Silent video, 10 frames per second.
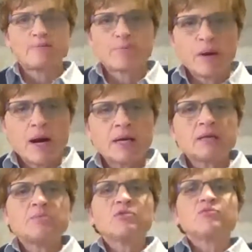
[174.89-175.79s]

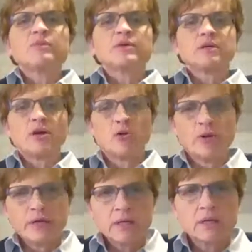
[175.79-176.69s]
body movement
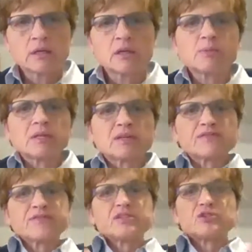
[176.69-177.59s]
going, a little bit of a
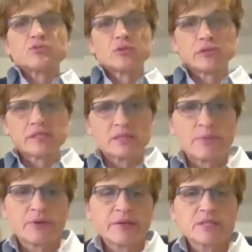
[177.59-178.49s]
visceral
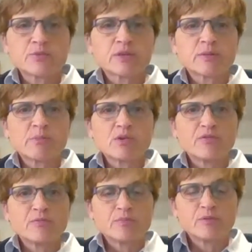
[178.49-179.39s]
experience with
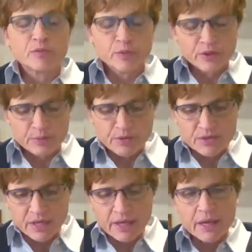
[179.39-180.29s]
the
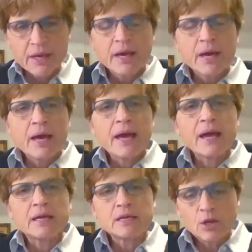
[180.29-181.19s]
music.
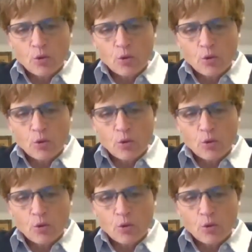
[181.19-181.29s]
And